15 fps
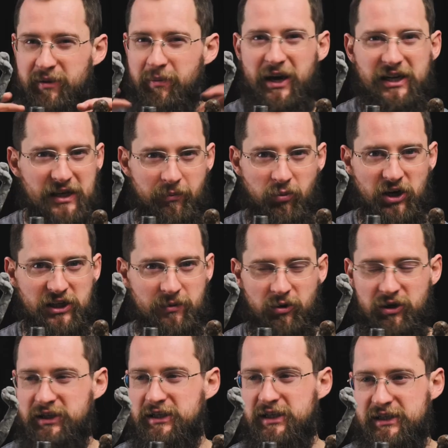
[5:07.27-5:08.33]
the basic principle
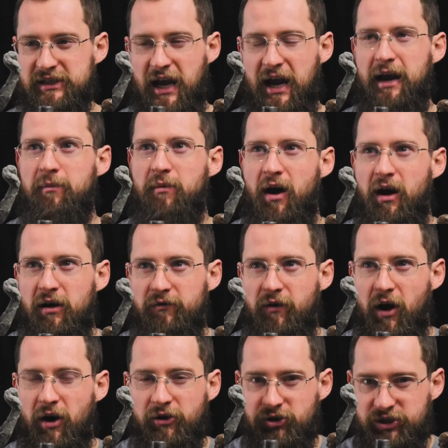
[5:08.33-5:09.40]
is the same of
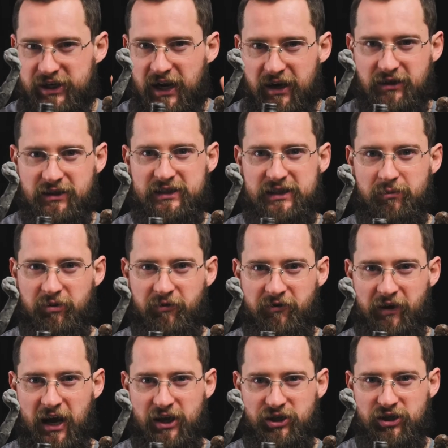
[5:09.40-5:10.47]
understanding the
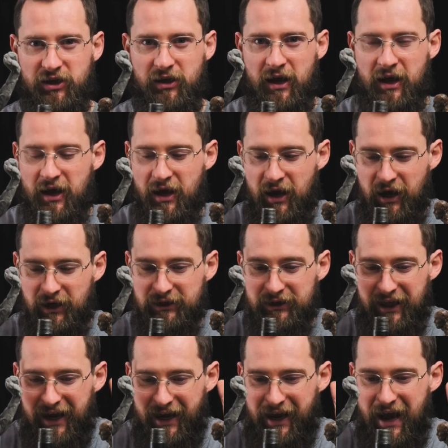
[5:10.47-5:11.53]
simplification and
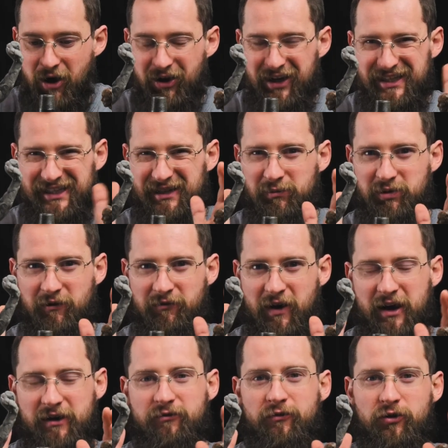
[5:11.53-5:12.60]
laying out a
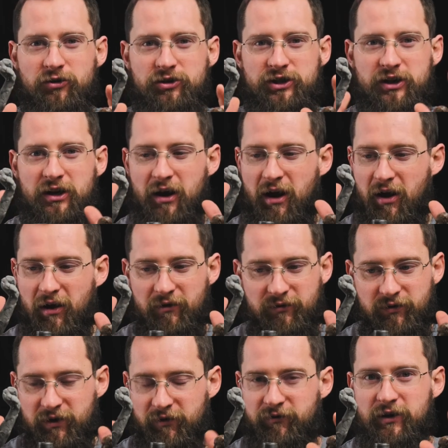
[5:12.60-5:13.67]
simplified version
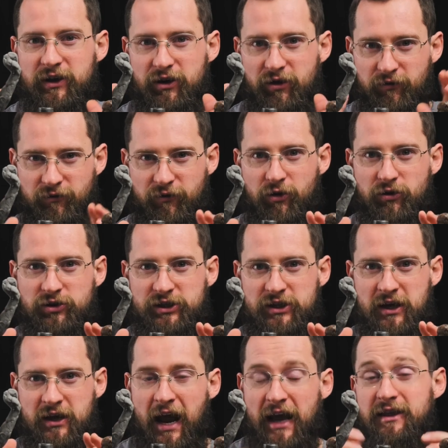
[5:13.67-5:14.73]
of the figure first,
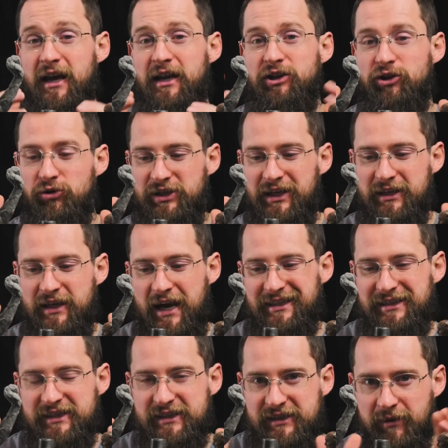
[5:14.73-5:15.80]
and then using that
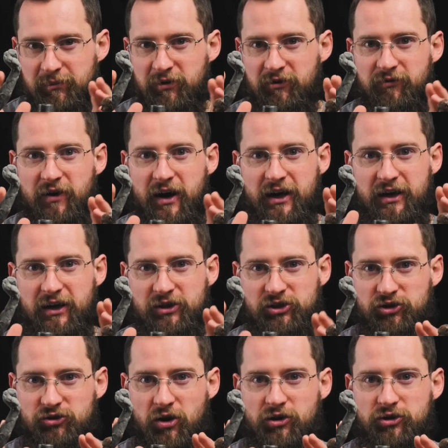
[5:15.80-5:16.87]
simplified
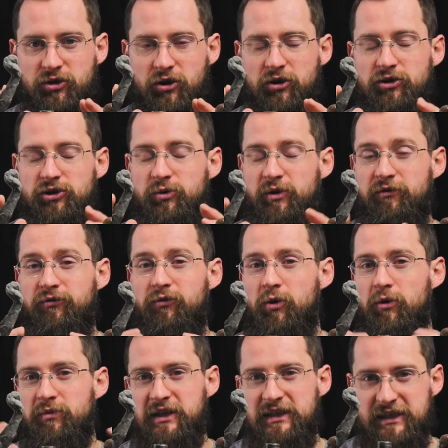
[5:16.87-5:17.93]
structure to
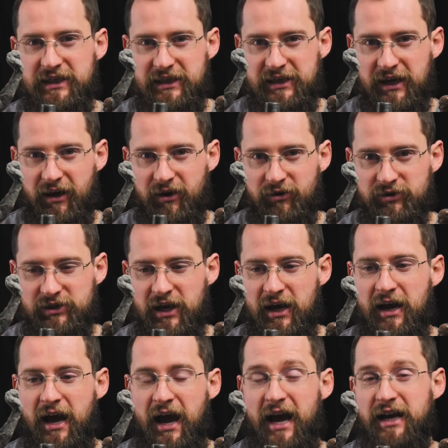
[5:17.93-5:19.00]
inform the details
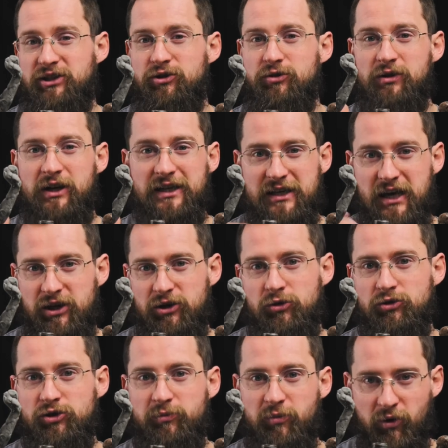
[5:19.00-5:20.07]
as you continue
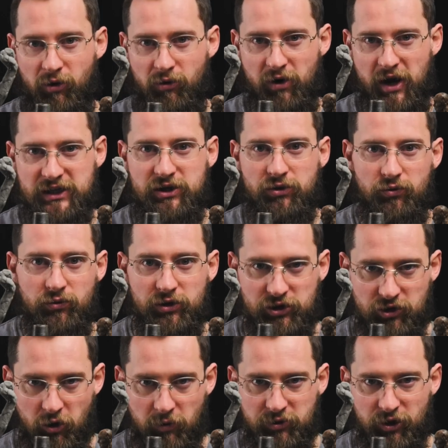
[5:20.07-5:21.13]
to progress through the
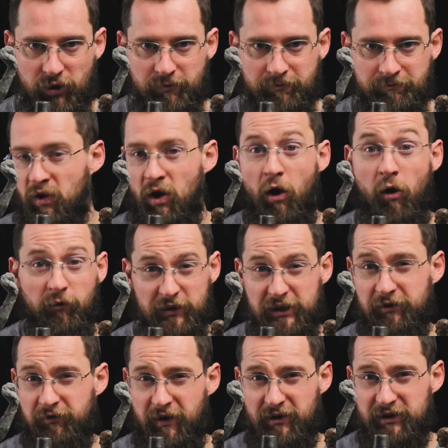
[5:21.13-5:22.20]
sculpture. Hopefully
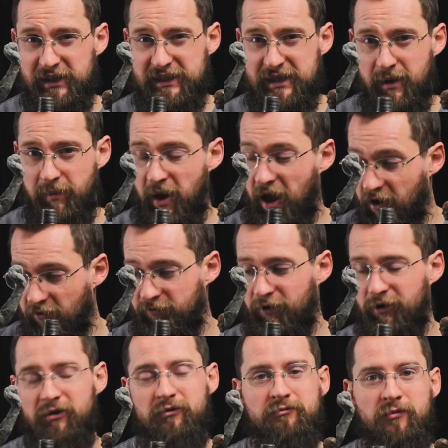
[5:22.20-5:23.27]
you found this tip
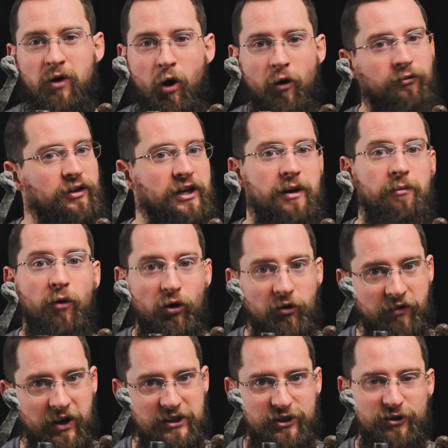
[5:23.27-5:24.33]
helpful. Hopefully it
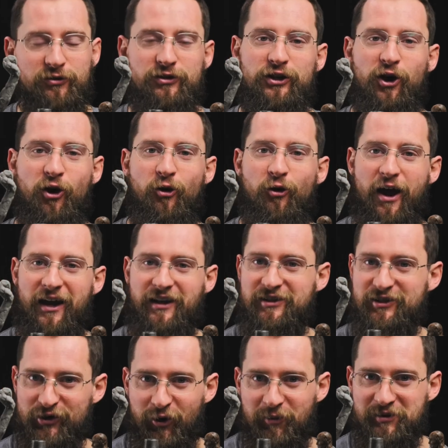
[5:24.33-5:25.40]
motivates you to go and
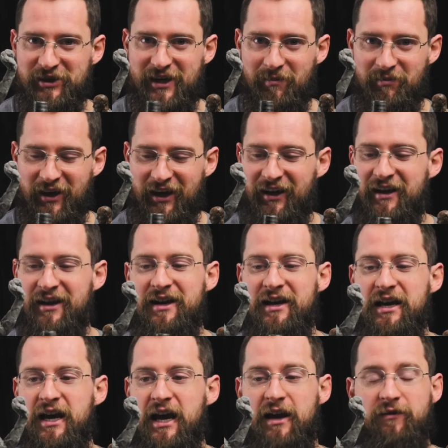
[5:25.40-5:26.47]
sculpt something.
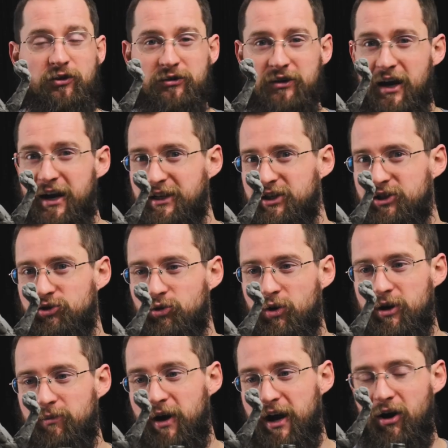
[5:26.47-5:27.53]
If you'd like to
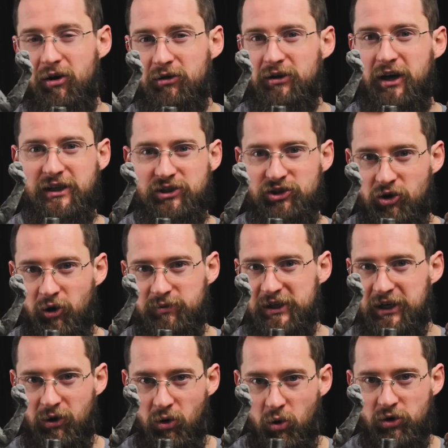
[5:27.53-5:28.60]
join my online
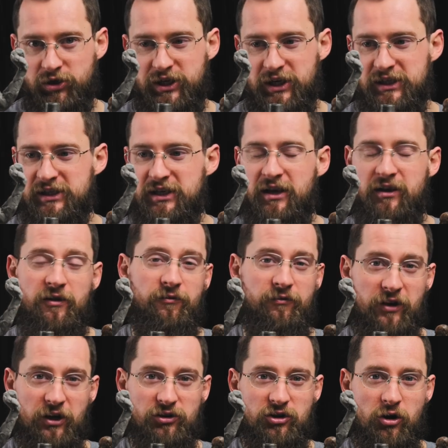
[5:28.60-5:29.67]
sculpting courses, the
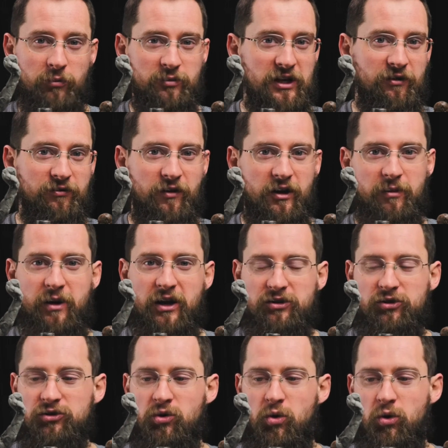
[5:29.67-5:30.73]
Figure Sculpting
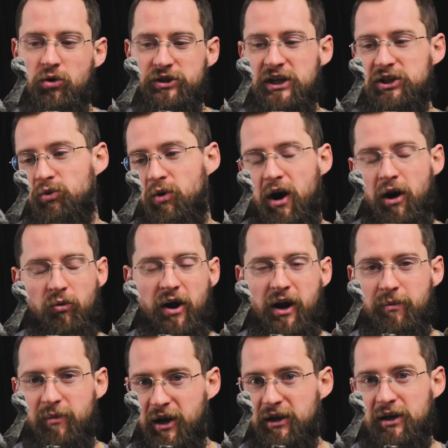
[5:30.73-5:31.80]
Fundamentals course is where I
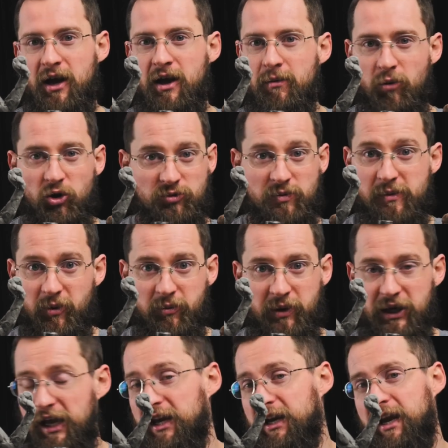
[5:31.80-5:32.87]
recommend most people
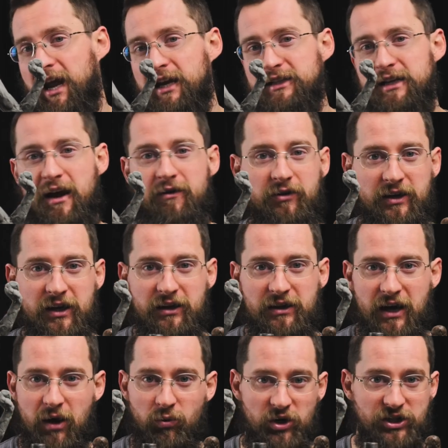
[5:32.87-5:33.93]
begin. It has everything that
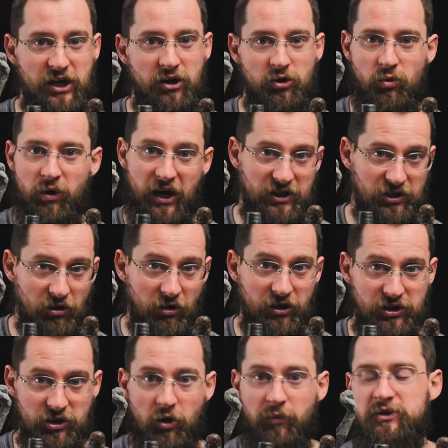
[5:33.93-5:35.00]
I wish I knew when I started
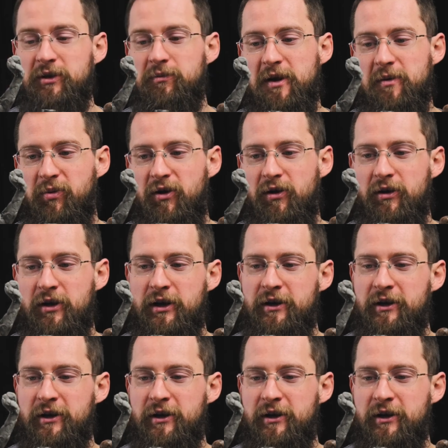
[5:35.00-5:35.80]
sculpting people,